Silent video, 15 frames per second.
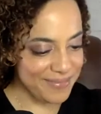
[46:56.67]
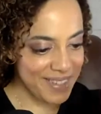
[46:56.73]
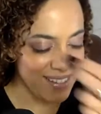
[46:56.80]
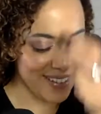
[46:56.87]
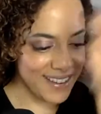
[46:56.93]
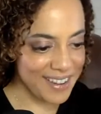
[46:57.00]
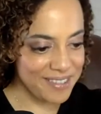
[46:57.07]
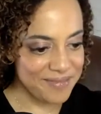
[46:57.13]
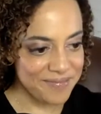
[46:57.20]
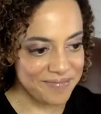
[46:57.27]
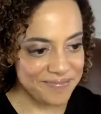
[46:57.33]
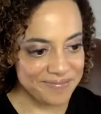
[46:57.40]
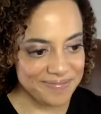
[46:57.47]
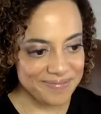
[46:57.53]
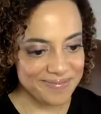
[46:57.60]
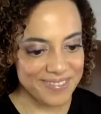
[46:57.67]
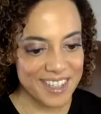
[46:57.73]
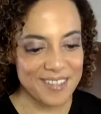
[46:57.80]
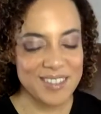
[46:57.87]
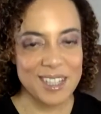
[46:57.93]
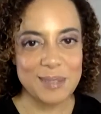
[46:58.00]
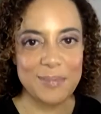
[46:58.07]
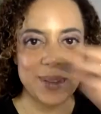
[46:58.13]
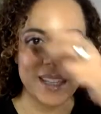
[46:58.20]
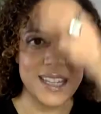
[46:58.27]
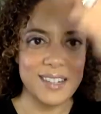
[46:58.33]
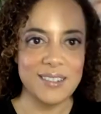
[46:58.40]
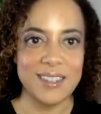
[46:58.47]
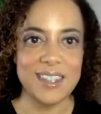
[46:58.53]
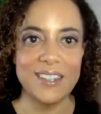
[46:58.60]
Okay. I'm just
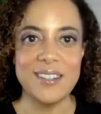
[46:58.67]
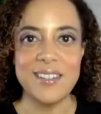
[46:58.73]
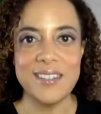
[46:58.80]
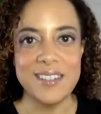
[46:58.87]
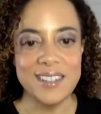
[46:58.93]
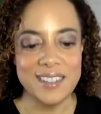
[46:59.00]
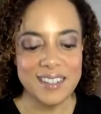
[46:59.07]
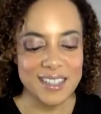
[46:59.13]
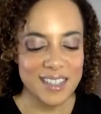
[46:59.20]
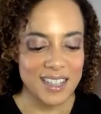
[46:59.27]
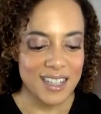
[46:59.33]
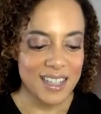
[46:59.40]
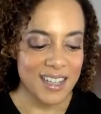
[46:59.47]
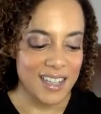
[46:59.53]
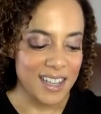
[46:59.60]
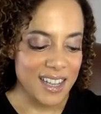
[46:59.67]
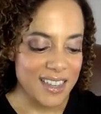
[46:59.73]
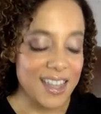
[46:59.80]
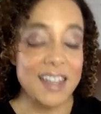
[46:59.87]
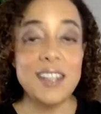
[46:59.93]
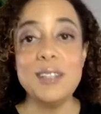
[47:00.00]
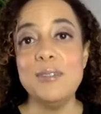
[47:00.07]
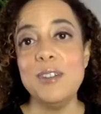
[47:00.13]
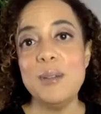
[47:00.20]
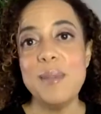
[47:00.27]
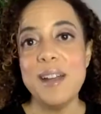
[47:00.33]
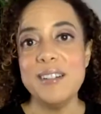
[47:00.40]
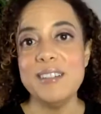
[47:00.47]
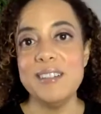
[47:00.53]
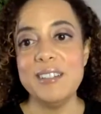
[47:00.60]
playing with you. That does feel
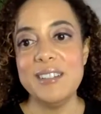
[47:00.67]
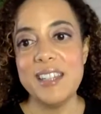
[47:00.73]
better.